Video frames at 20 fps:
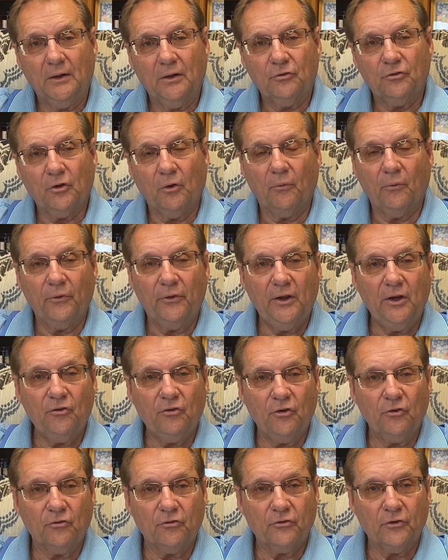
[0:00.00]
So with these
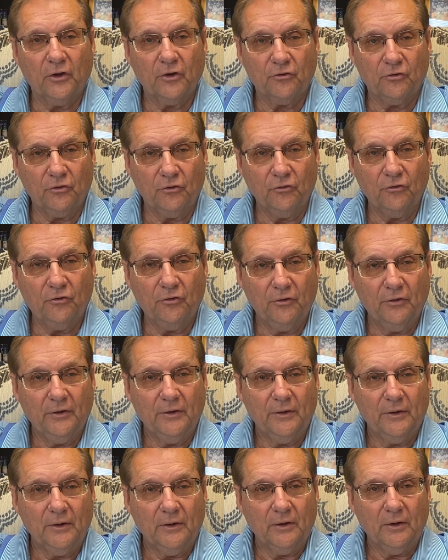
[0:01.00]
instructions,
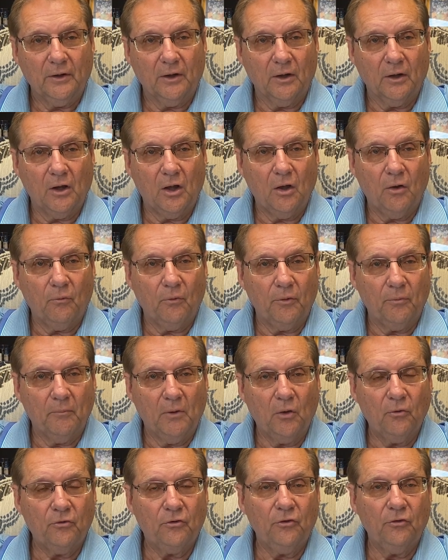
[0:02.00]
along with
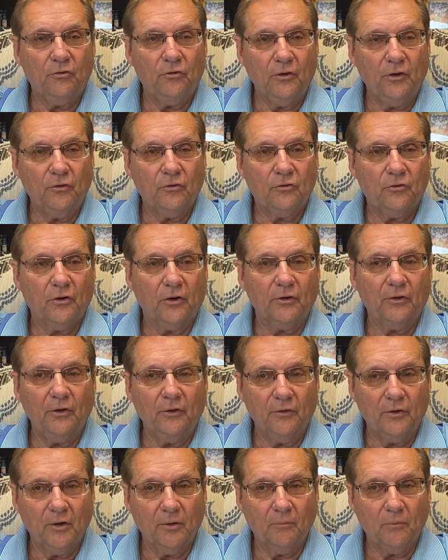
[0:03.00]
Moses instructing
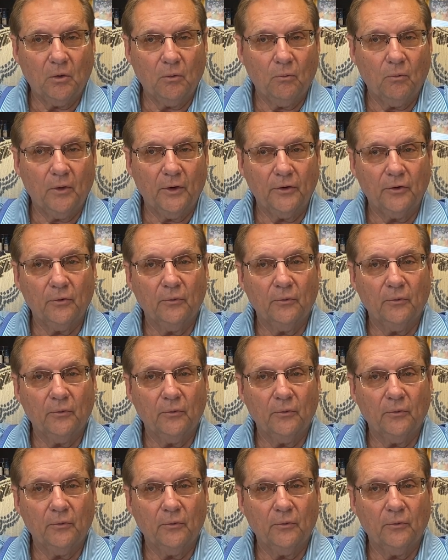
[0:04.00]
them on what